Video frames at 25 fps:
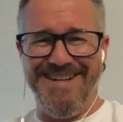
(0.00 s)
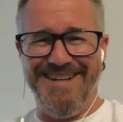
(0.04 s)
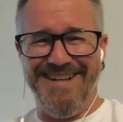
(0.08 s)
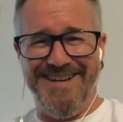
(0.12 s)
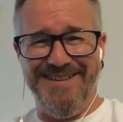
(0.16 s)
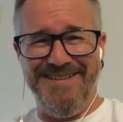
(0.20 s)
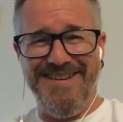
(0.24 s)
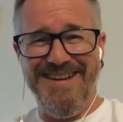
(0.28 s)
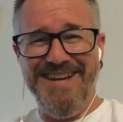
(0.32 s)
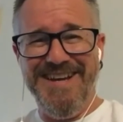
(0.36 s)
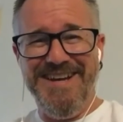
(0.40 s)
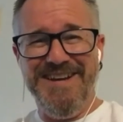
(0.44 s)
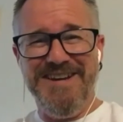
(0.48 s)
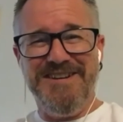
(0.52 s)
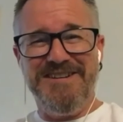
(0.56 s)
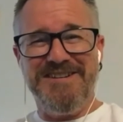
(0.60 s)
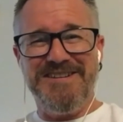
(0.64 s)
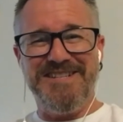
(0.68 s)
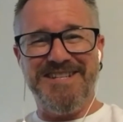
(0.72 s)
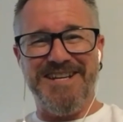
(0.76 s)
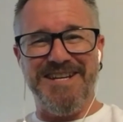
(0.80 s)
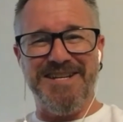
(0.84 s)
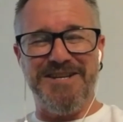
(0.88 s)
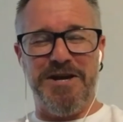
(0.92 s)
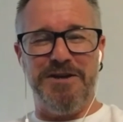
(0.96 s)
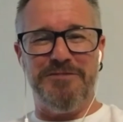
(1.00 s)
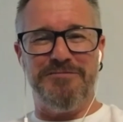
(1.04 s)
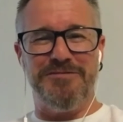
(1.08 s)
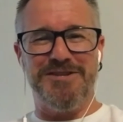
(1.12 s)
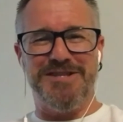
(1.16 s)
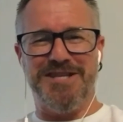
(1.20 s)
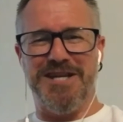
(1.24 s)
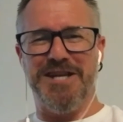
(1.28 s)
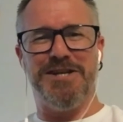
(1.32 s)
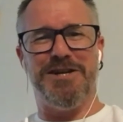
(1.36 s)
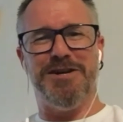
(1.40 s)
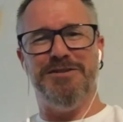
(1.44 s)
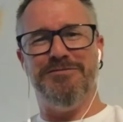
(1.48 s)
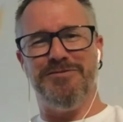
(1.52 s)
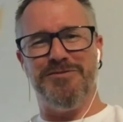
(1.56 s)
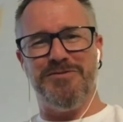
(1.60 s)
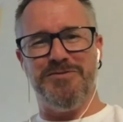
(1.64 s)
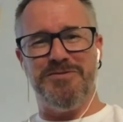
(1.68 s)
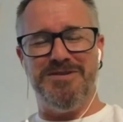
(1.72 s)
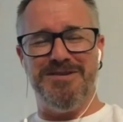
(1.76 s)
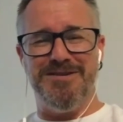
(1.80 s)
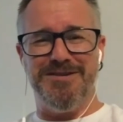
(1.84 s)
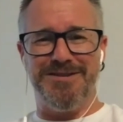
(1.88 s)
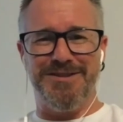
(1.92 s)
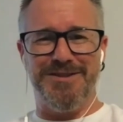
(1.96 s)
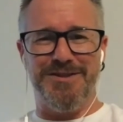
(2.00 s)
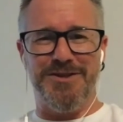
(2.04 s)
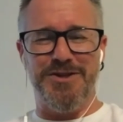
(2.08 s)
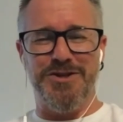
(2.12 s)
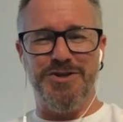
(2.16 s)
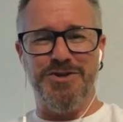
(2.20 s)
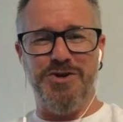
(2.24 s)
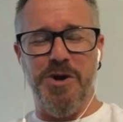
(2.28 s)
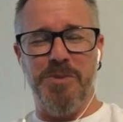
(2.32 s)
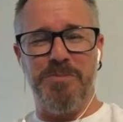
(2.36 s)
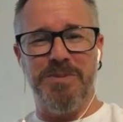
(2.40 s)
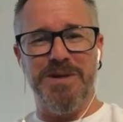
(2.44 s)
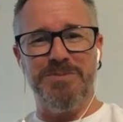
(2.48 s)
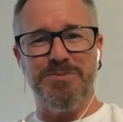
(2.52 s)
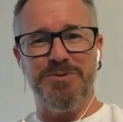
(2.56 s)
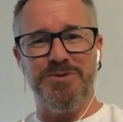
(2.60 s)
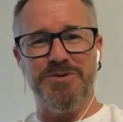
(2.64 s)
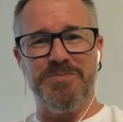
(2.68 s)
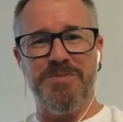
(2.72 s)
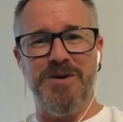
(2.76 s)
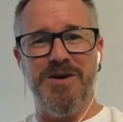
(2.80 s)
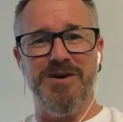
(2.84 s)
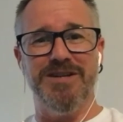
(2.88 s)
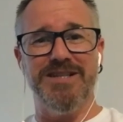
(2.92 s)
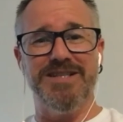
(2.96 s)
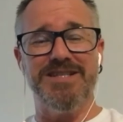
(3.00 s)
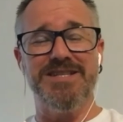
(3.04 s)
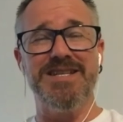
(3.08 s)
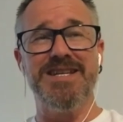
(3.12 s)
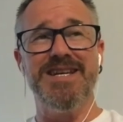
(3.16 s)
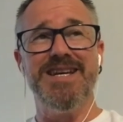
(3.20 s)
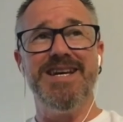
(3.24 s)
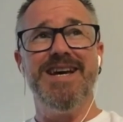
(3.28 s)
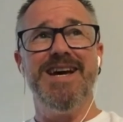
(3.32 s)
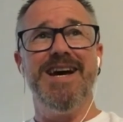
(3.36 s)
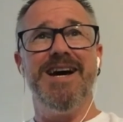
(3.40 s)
right. take over, take over the world and control people's minds.